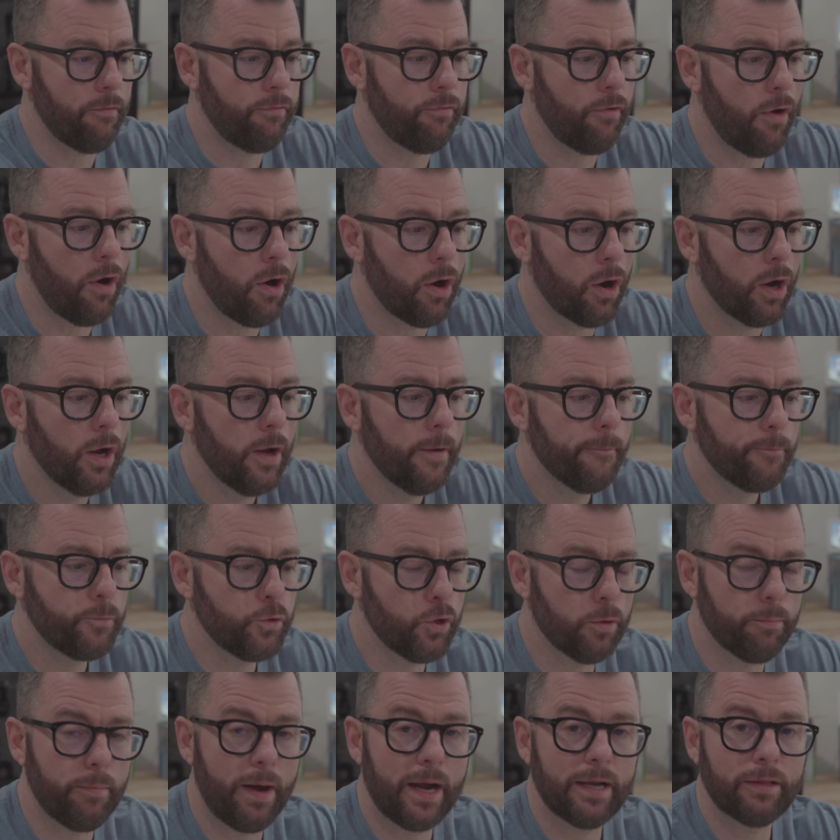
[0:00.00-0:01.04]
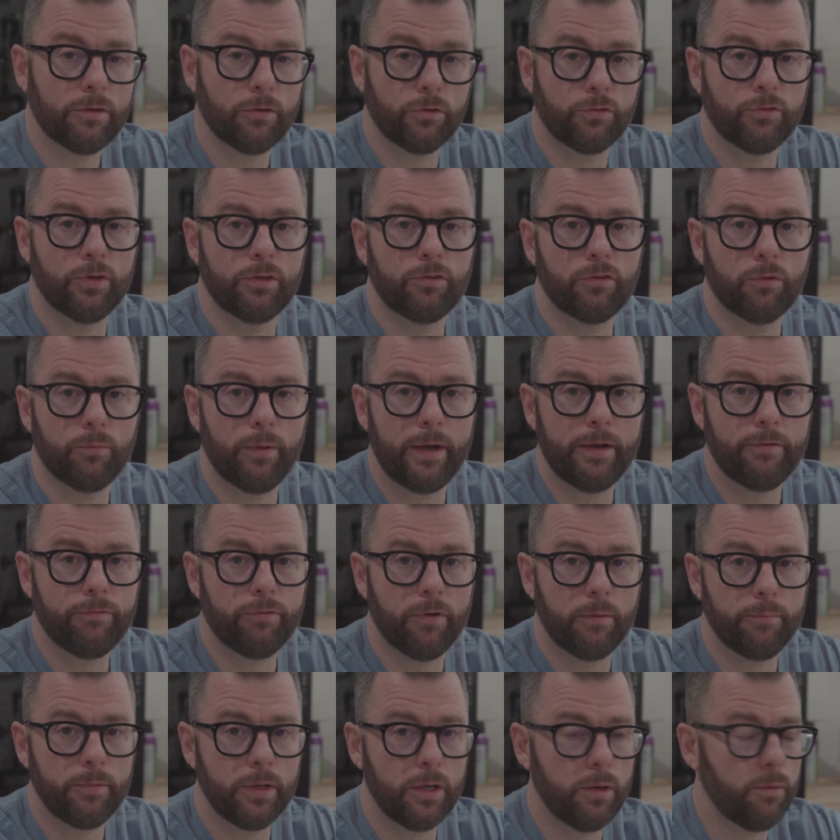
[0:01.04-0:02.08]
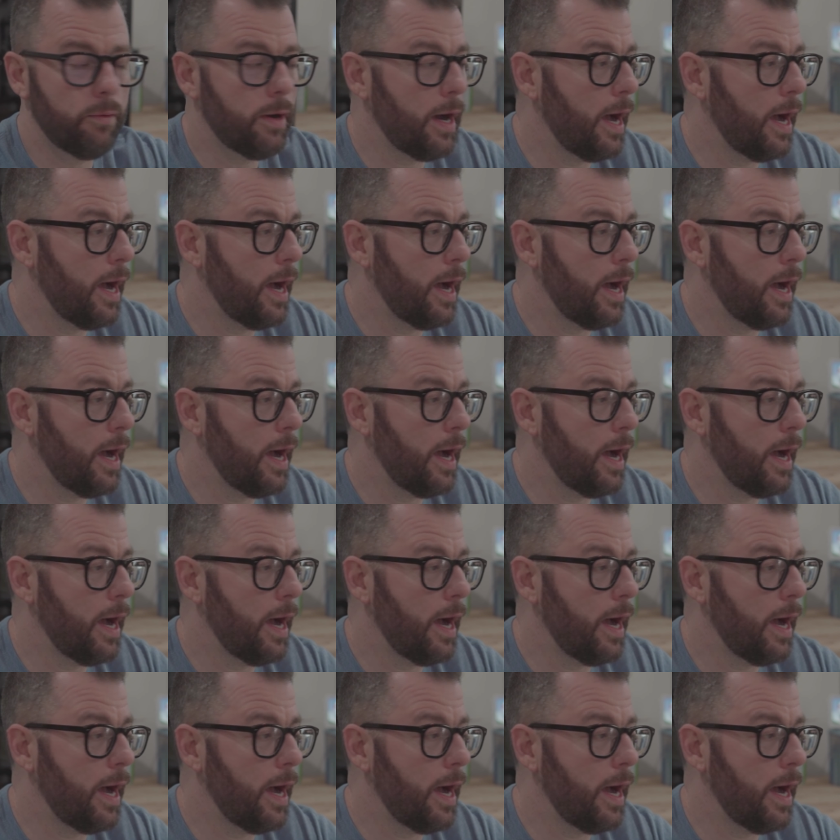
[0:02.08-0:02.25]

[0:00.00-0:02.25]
far your monitor sits away from you.